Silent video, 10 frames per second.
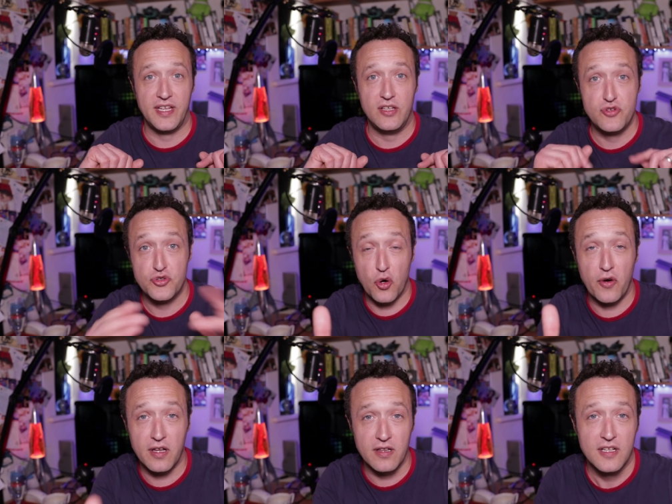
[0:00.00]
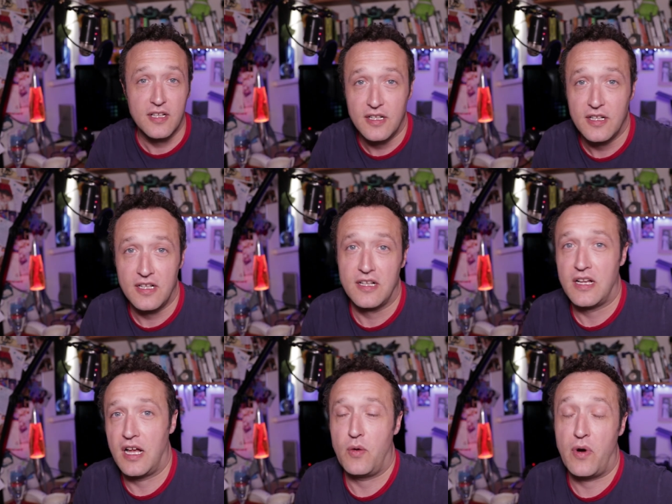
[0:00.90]
the tutorial
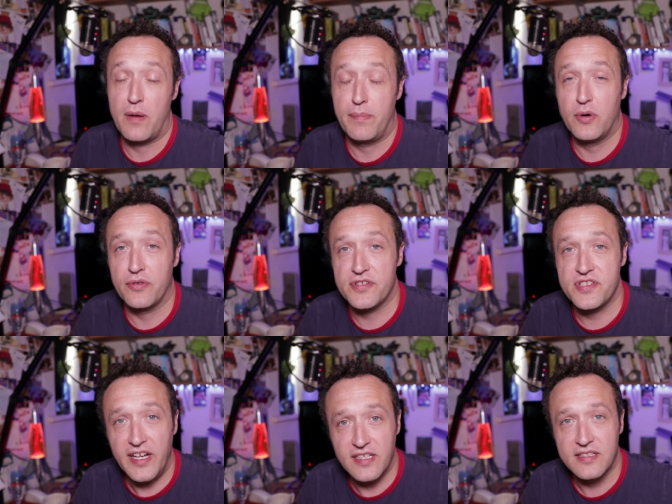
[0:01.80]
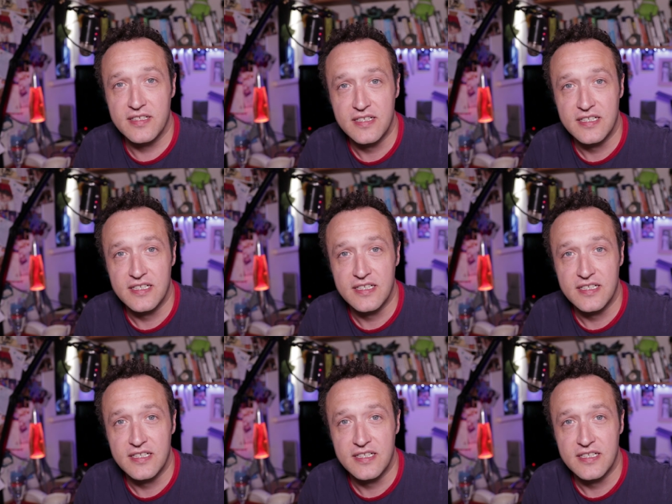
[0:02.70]
uh, where I build the site.